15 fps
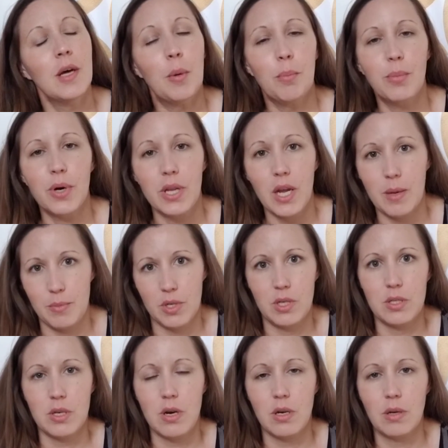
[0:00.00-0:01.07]
but I'm going to
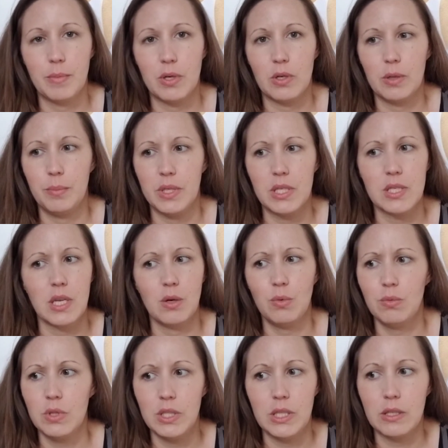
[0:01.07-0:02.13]
talk about it because I don't
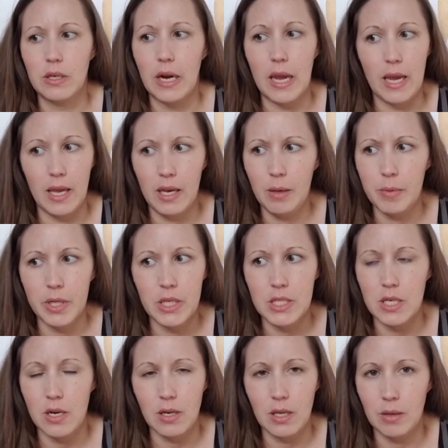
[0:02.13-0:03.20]
really hear anybody
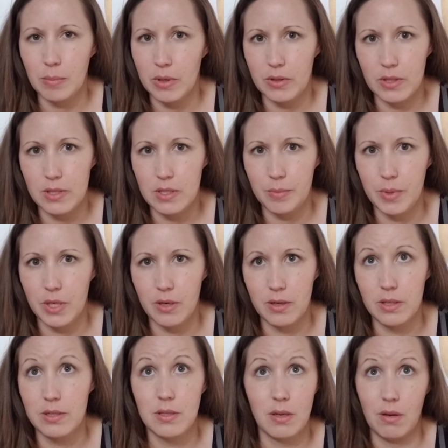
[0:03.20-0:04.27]
talking about this, to be
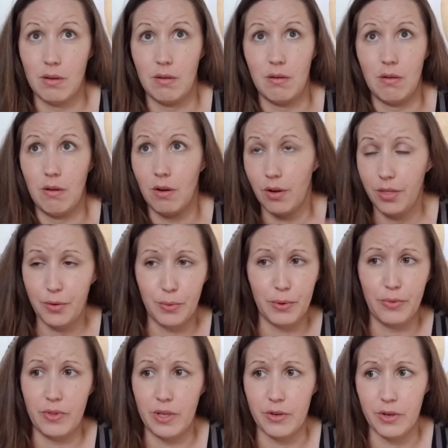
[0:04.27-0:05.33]
honest, all throughout
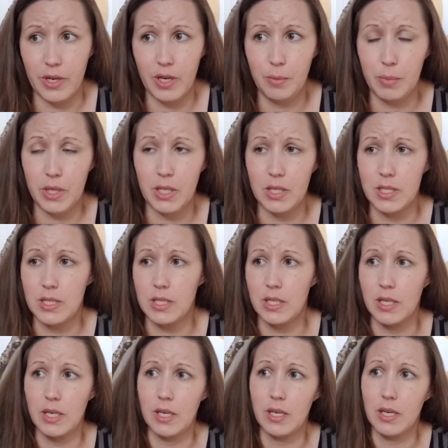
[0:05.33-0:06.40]
the internet because
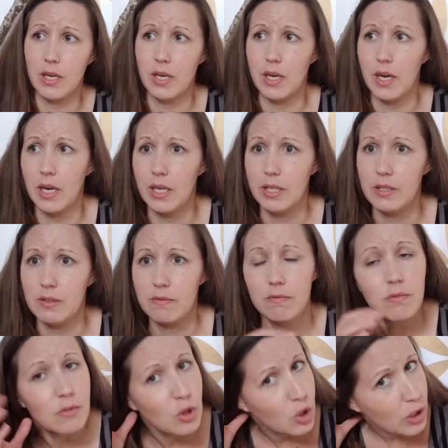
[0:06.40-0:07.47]
I
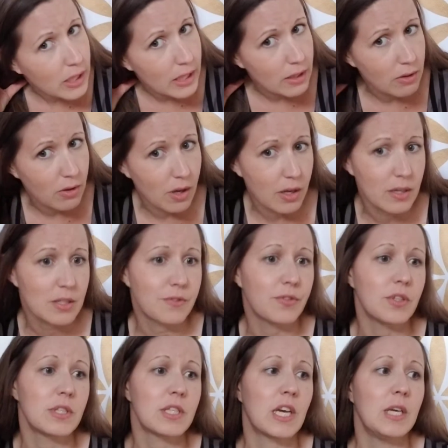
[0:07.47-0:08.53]
look at a lot of
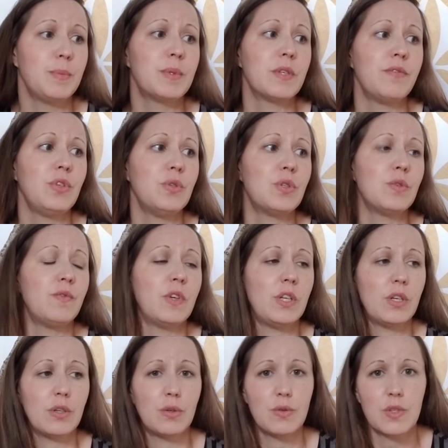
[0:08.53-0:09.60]
different types of YouTube
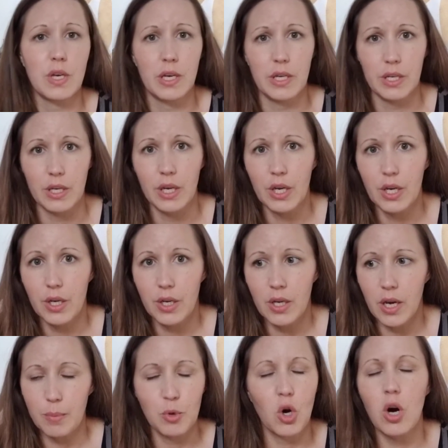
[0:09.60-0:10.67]
videos. I
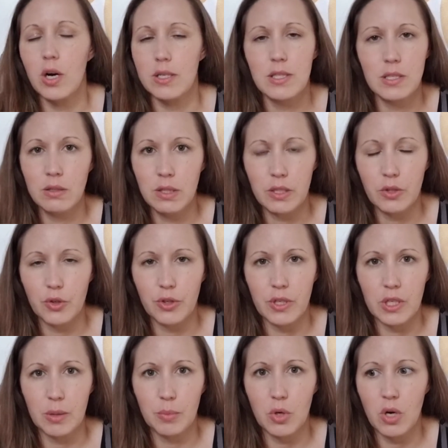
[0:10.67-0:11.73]
I'm constantly learning.
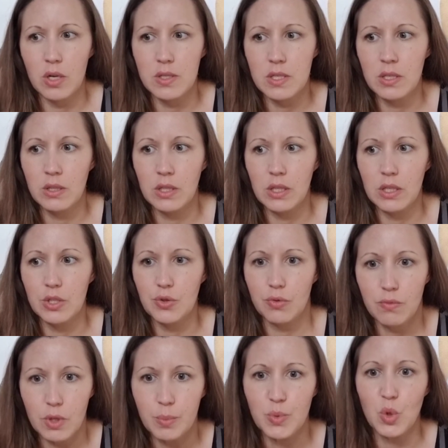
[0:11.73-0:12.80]
I'm constantly tr-
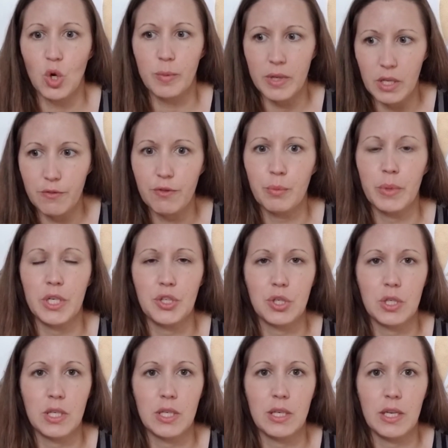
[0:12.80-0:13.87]
absorbing information
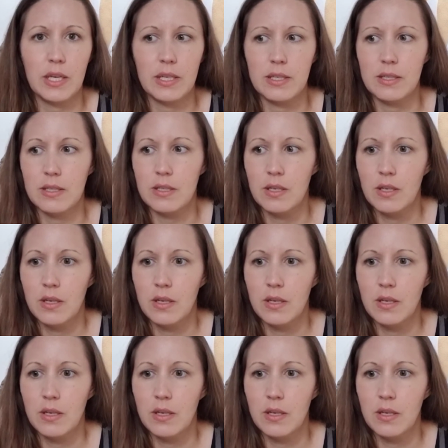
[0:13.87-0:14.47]
and and